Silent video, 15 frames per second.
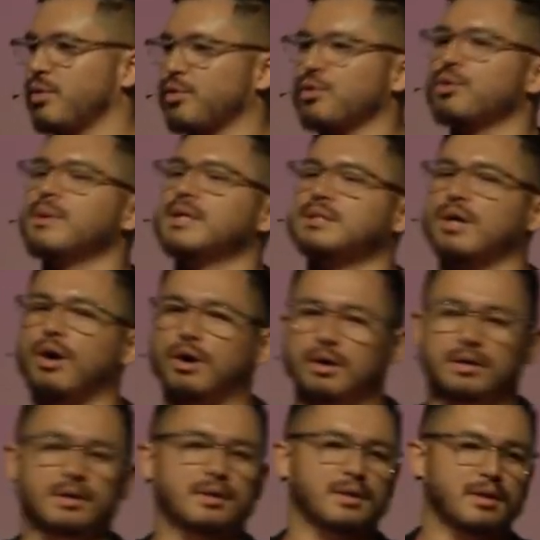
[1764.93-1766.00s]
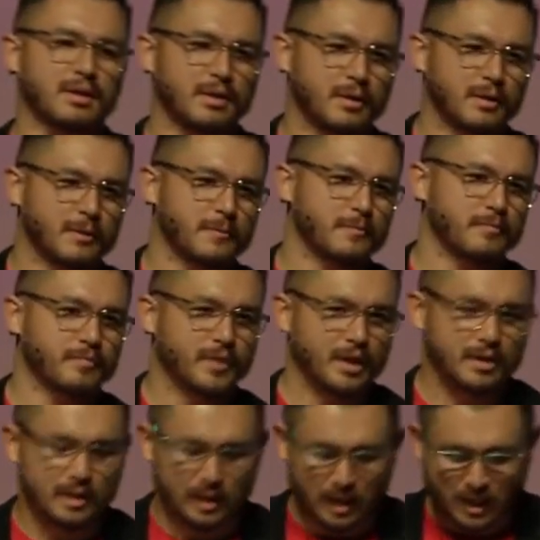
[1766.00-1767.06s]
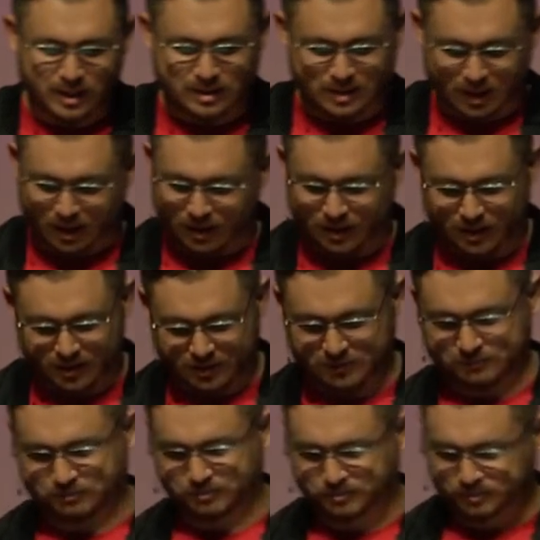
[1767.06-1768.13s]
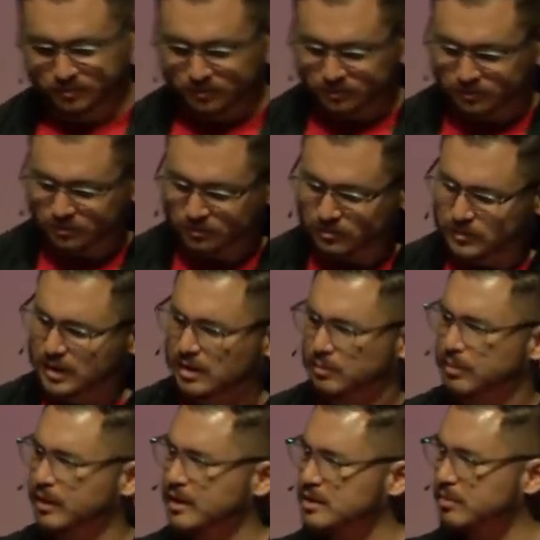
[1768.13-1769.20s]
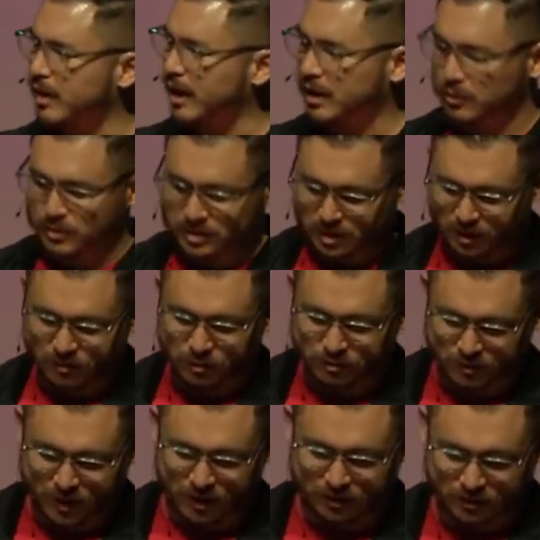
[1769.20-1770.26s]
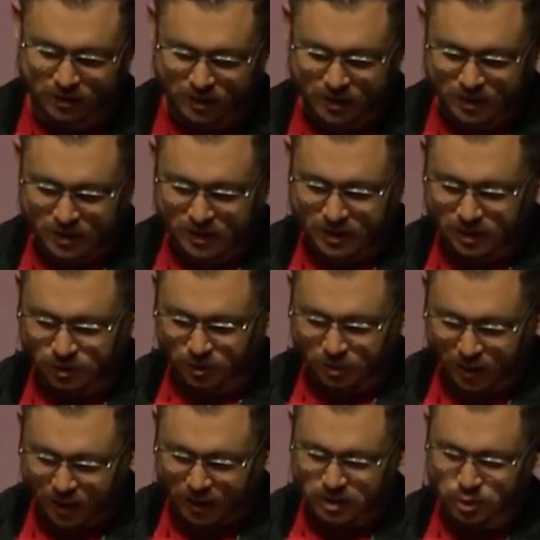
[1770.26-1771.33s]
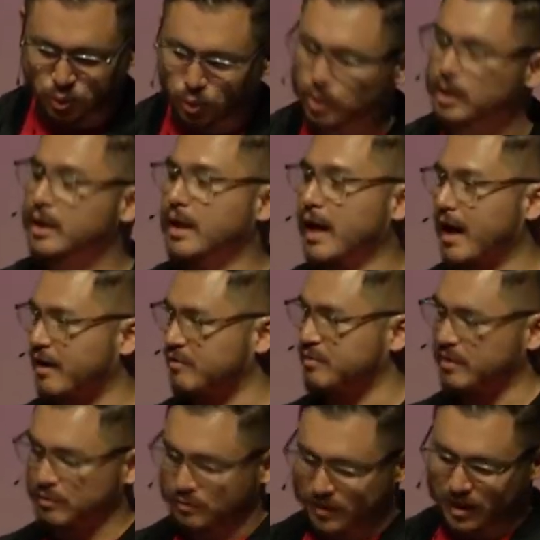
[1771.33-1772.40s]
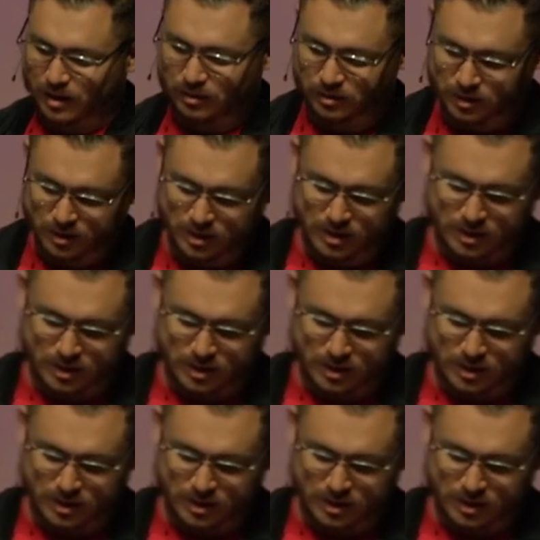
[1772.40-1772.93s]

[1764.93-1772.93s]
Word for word: through his heart. The guy died. But his body was never found. His remains would have been found